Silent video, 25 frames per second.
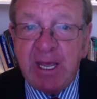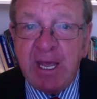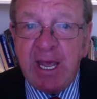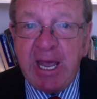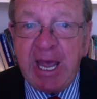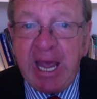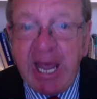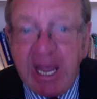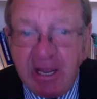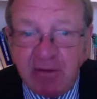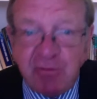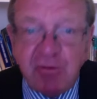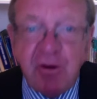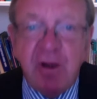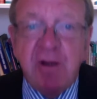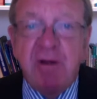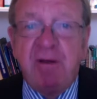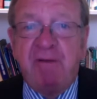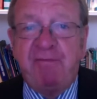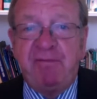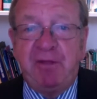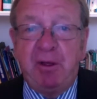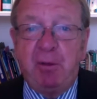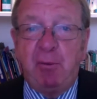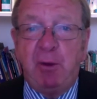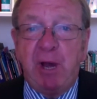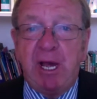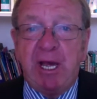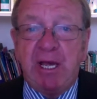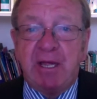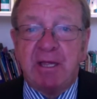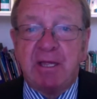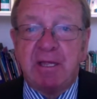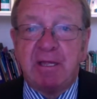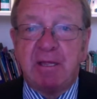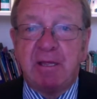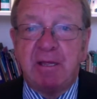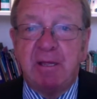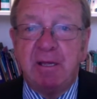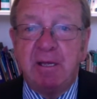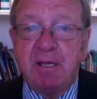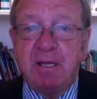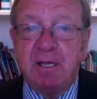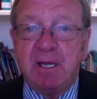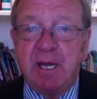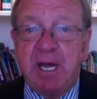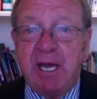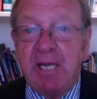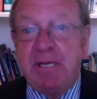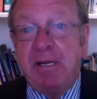Hatred of the West,
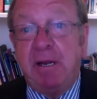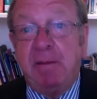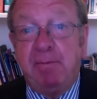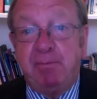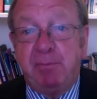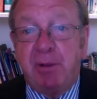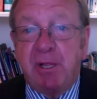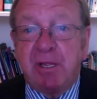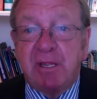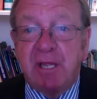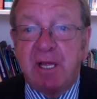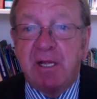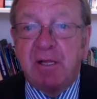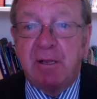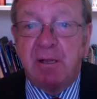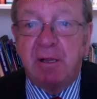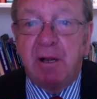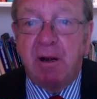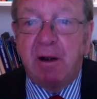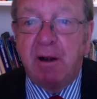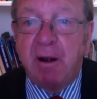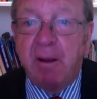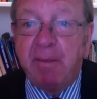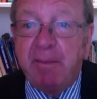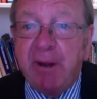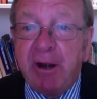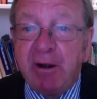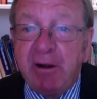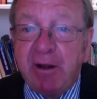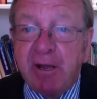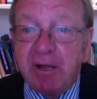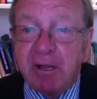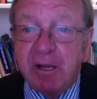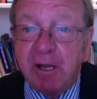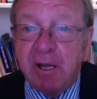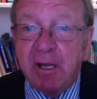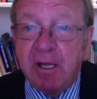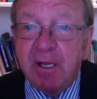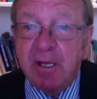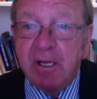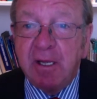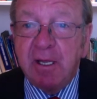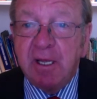and in particular America.